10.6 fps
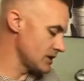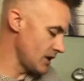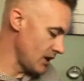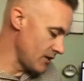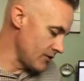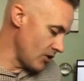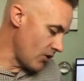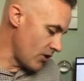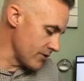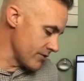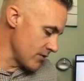and the
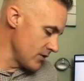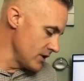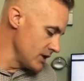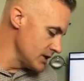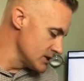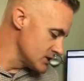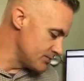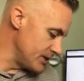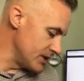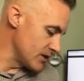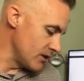author
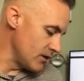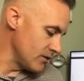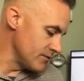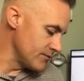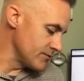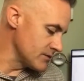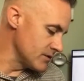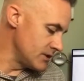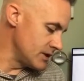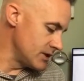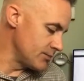speak of
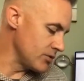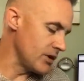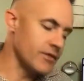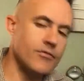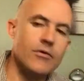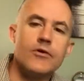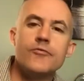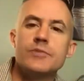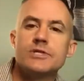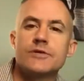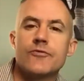the plethora of
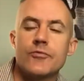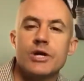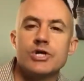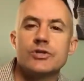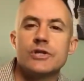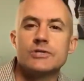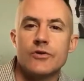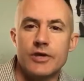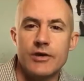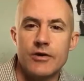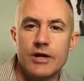misinformation that's on
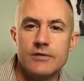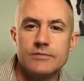the internet.